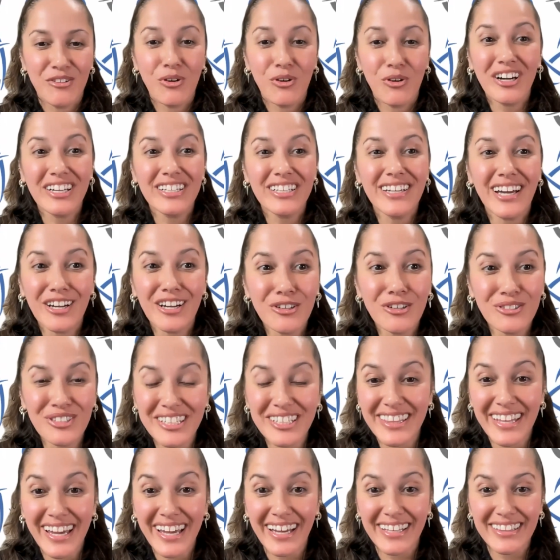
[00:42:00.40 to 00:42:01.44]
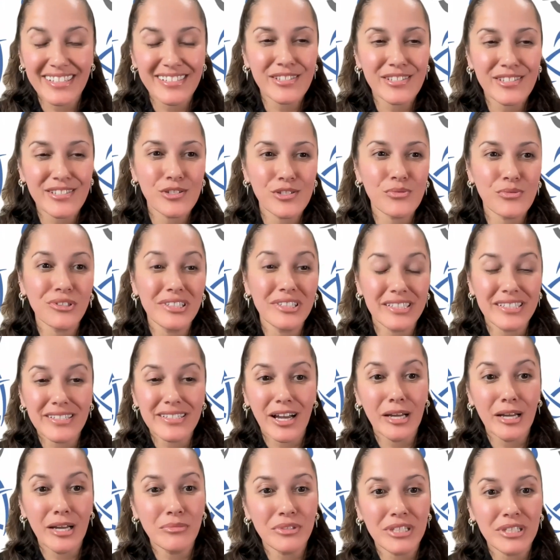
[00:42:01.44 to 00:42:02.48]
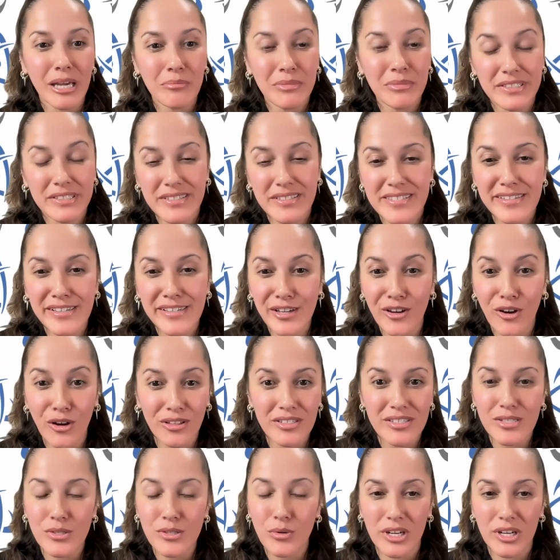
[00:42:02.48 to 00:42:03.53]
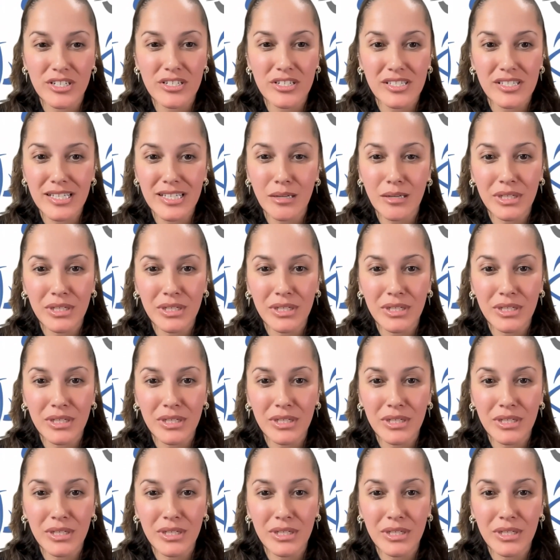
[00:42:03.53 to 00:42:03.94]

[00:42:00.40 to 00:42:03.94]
Well, and not only that, this is really timely. I mean, seeing all these questions